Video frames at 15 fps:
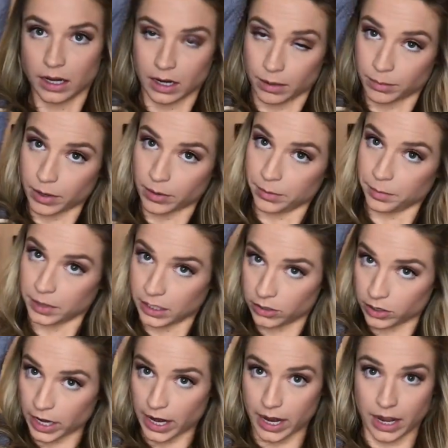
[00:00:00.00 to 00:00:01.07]
I'll probably
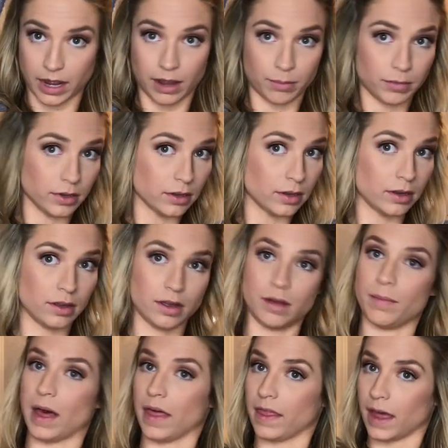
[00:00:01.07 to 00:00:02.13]
grab
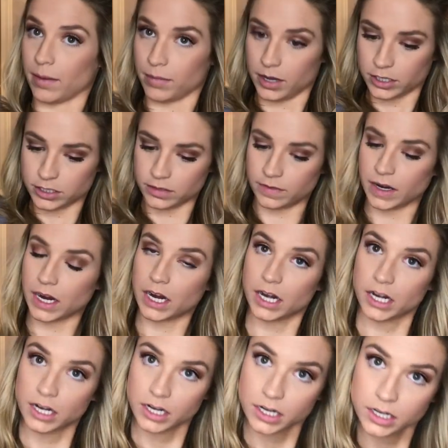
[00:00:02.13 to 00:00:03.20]
about that much of
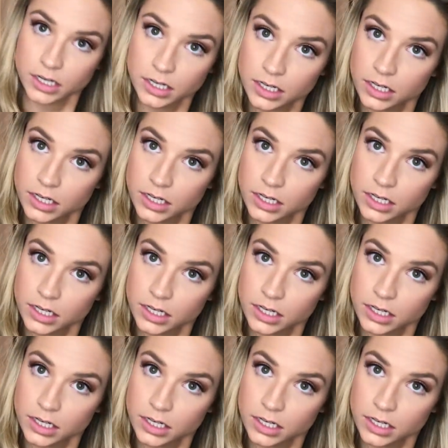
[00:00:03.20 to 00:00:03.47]
hair.